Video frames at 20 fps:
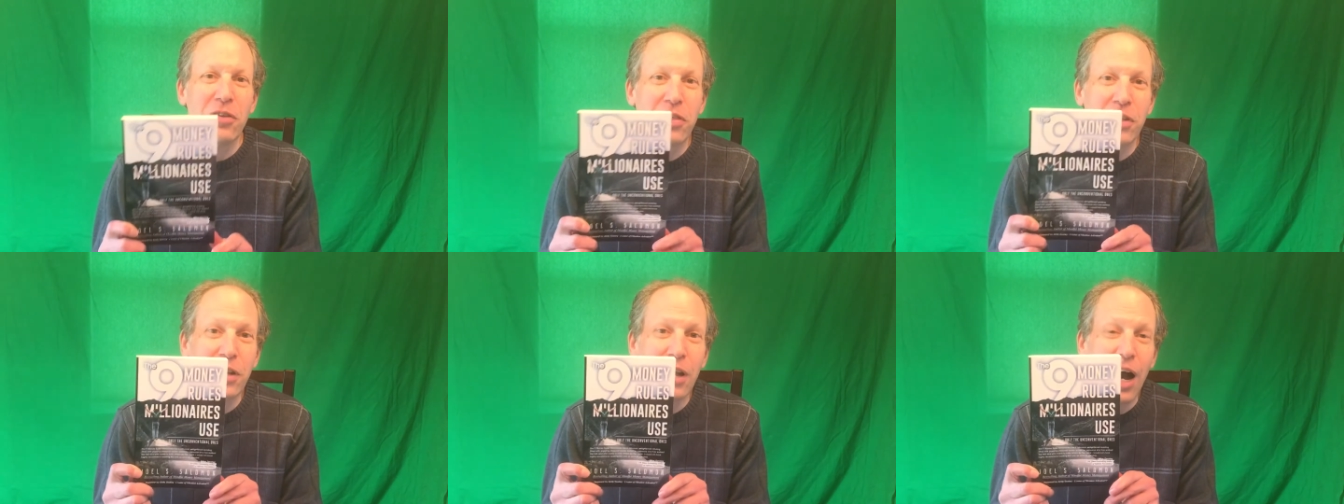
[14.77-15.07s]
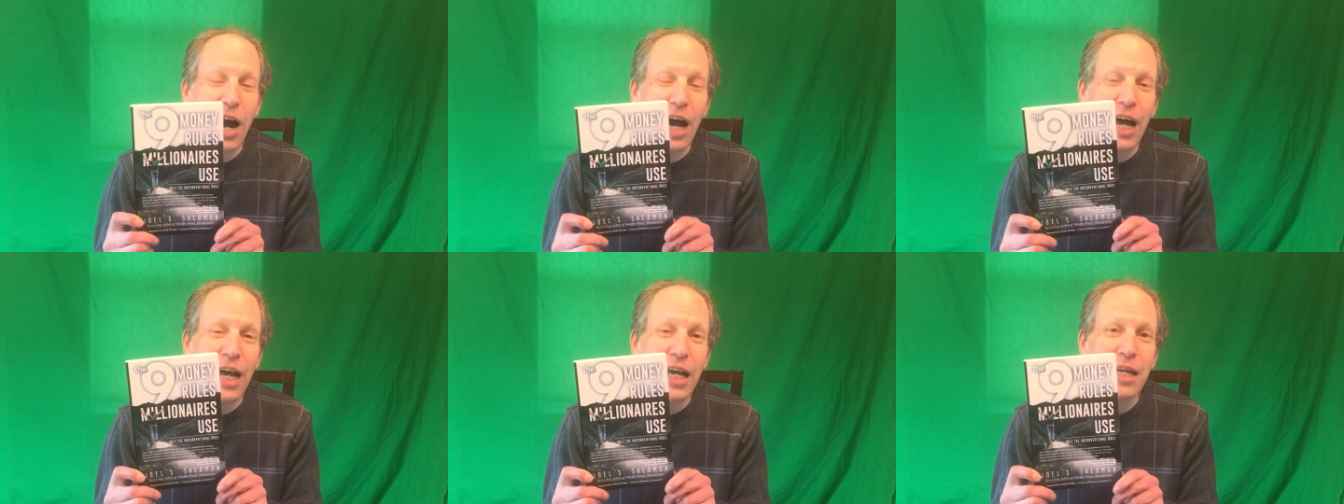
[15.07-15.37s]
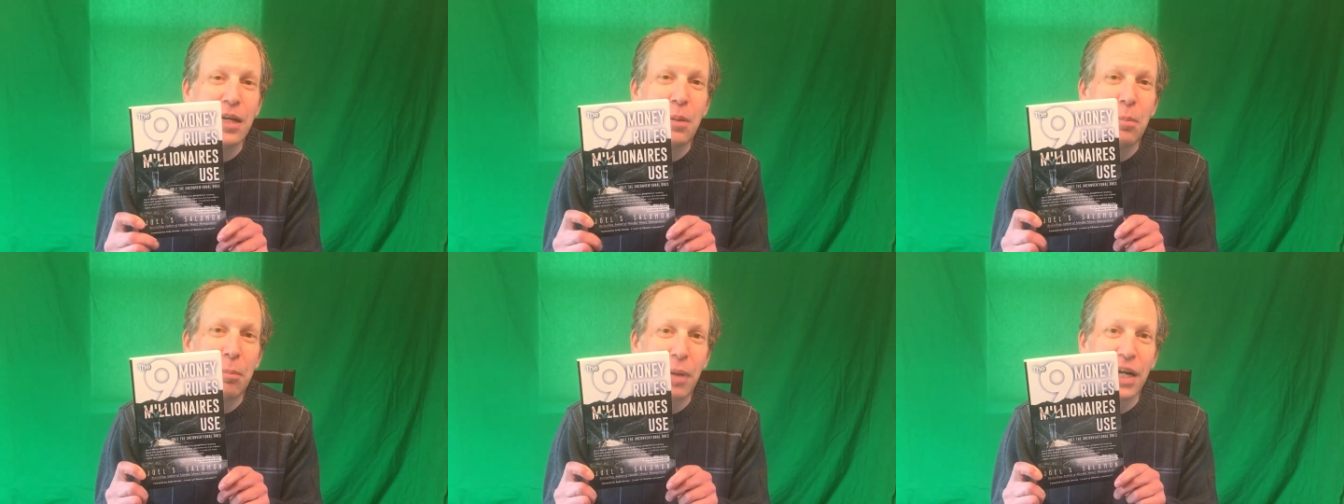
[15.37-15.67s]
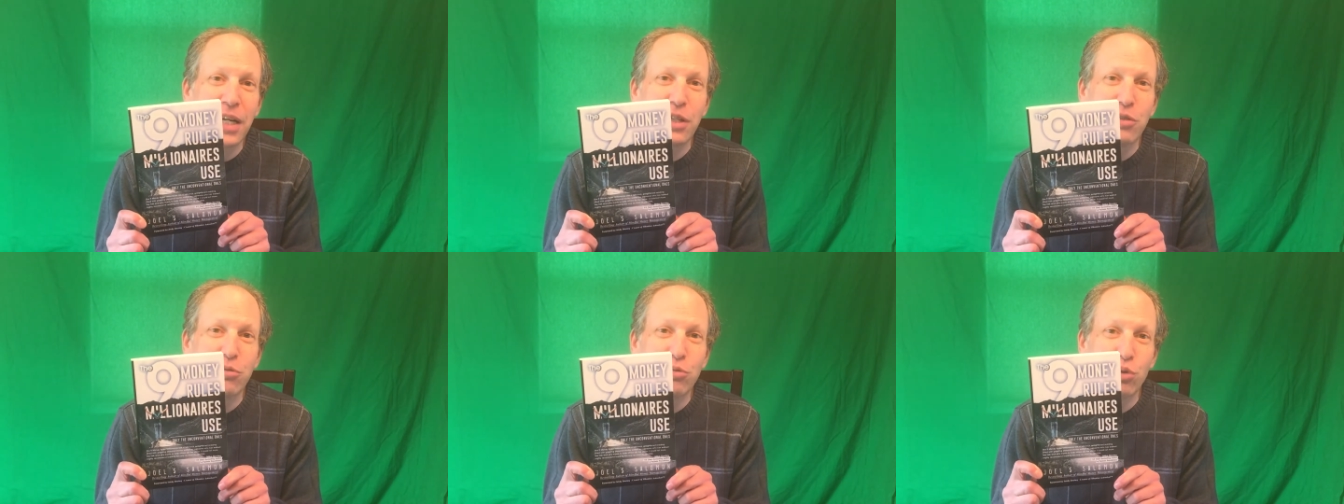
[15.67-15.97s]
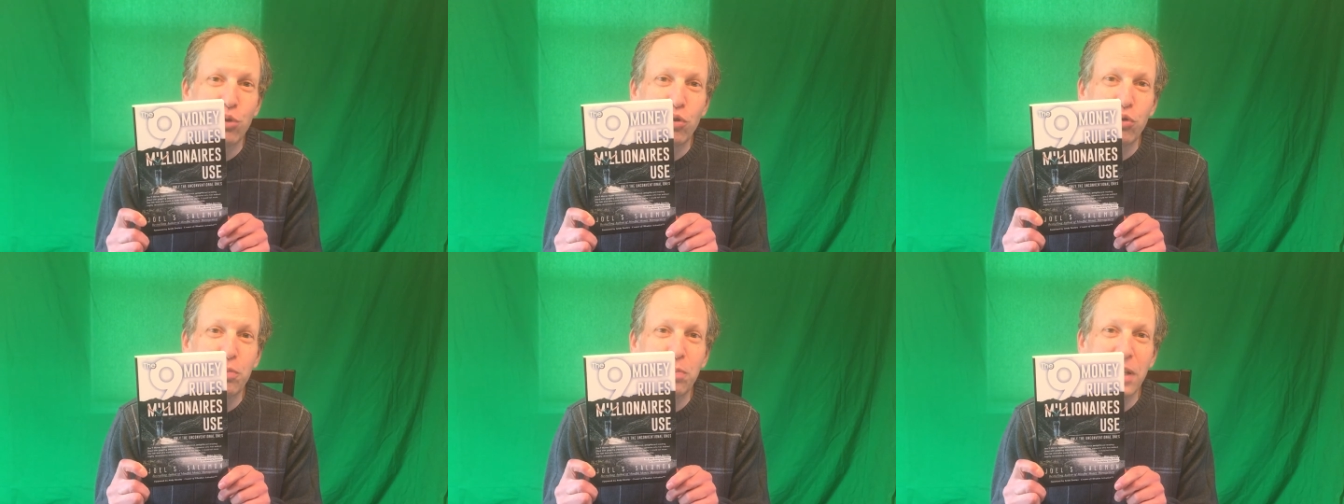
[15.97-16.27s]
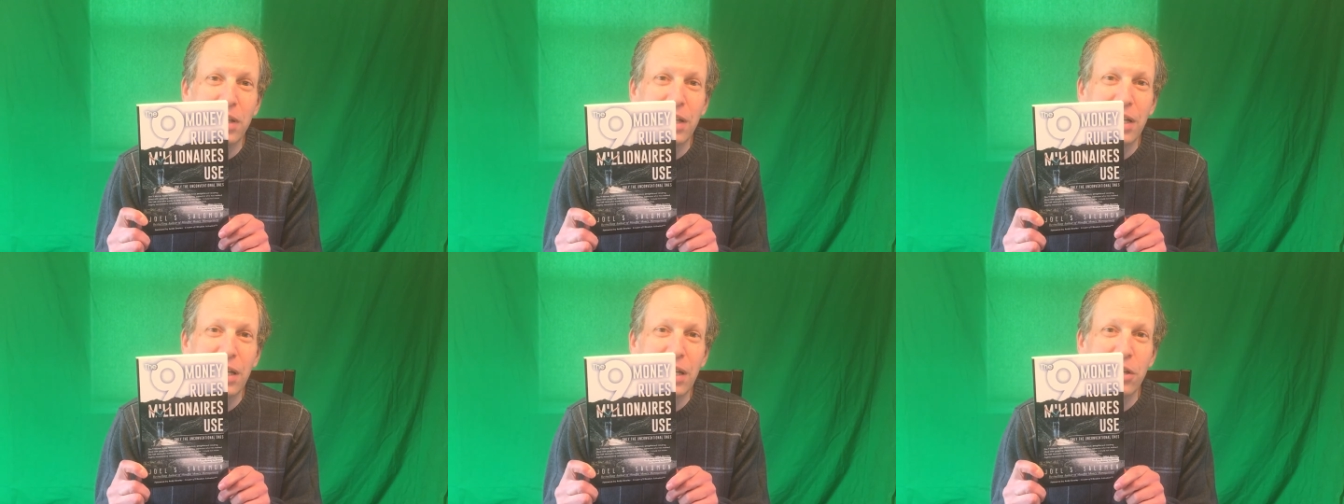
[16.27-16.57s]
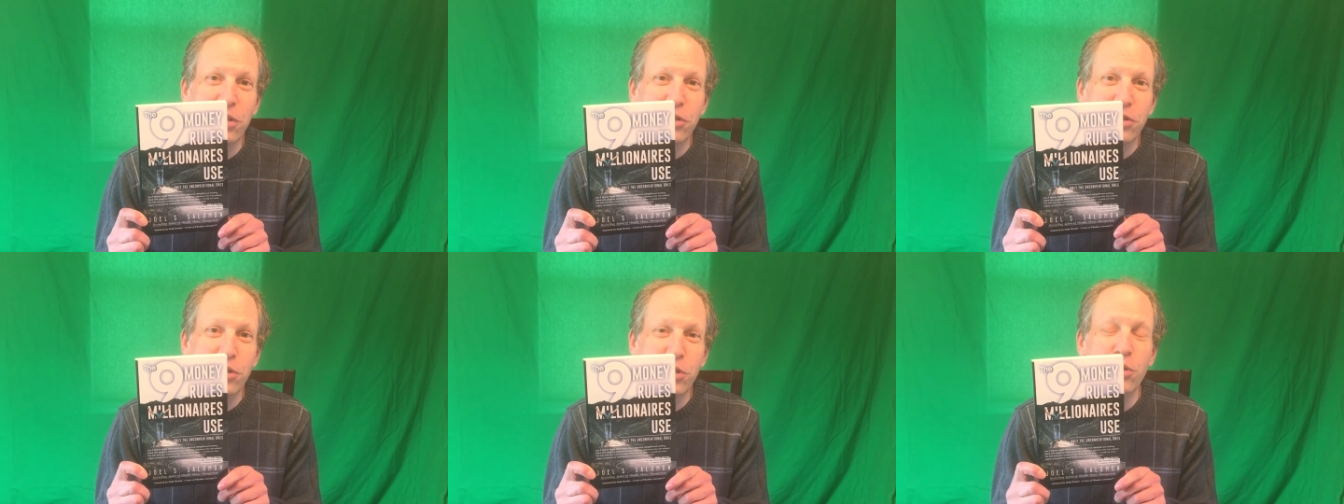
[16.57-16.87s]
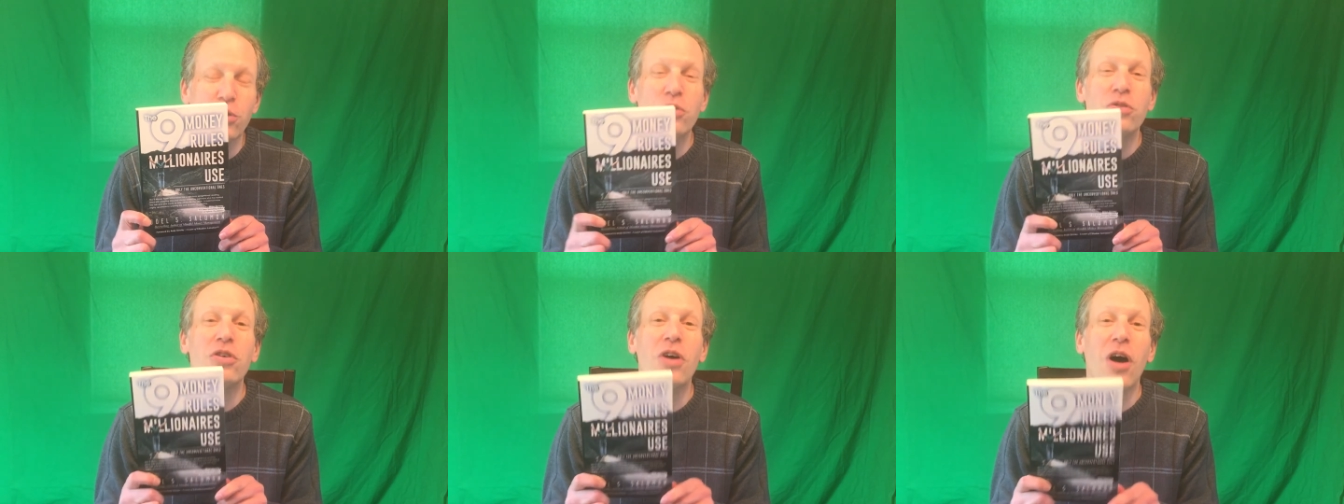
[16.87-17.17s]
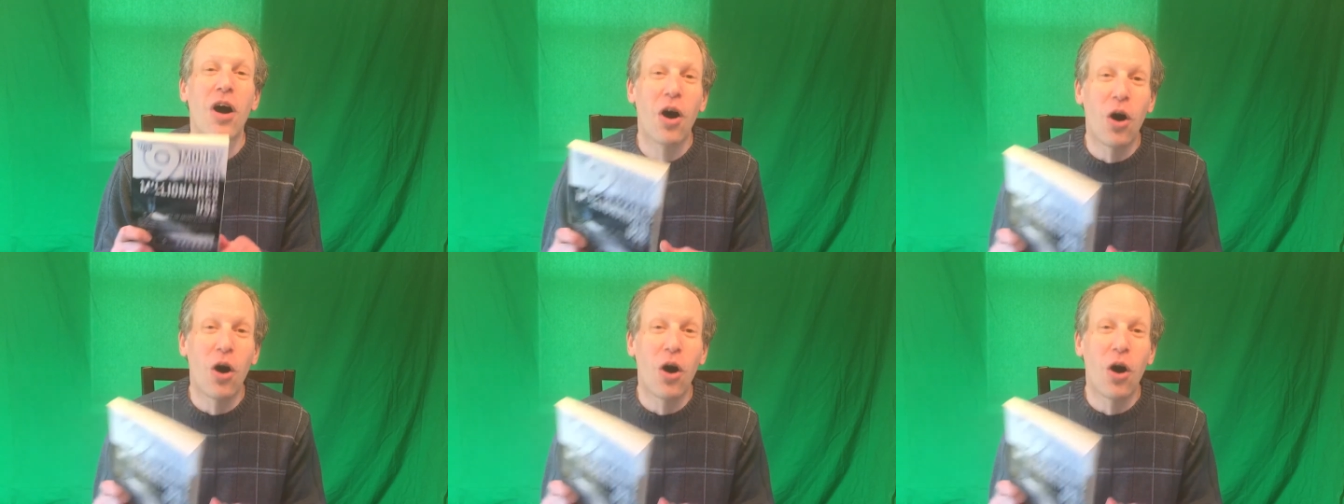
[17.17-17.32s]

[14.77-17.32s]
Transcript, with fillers: The Nine Money Rules Millionaires Use,